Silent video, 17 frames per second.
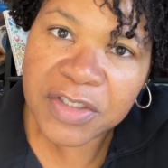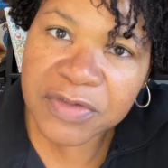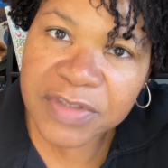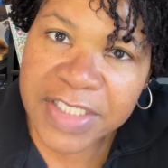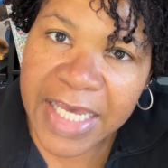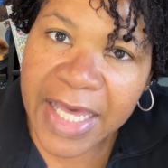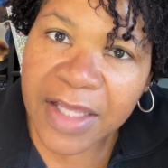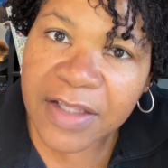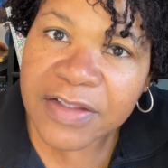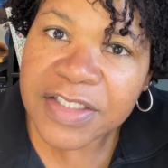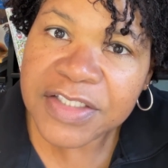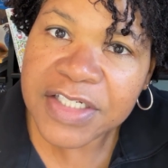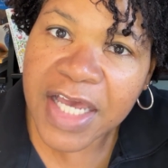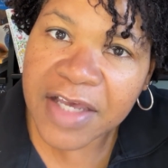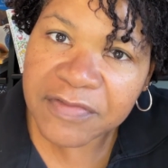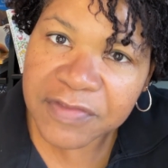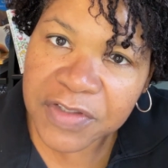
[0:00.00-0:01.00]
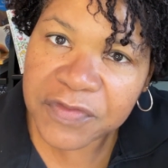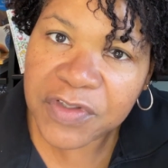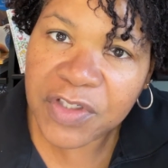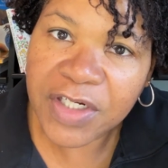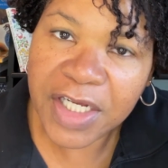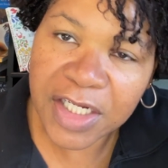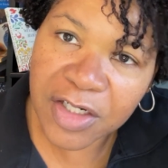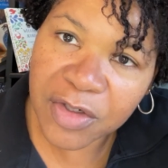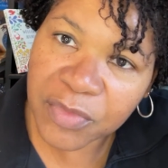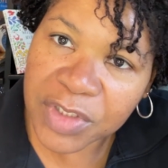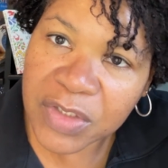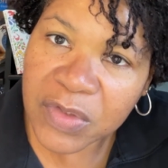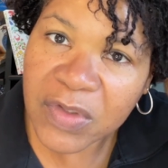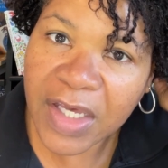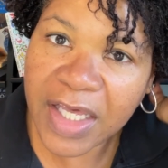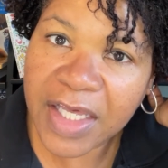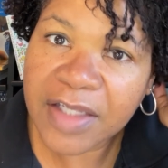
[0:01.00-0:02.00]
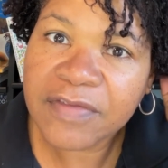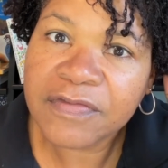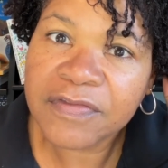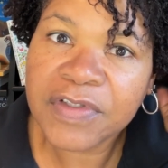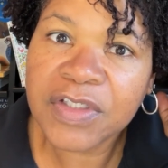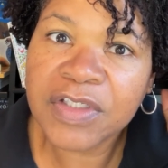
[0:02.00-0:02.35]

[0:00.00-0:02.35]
down the shaft of your hair when you have,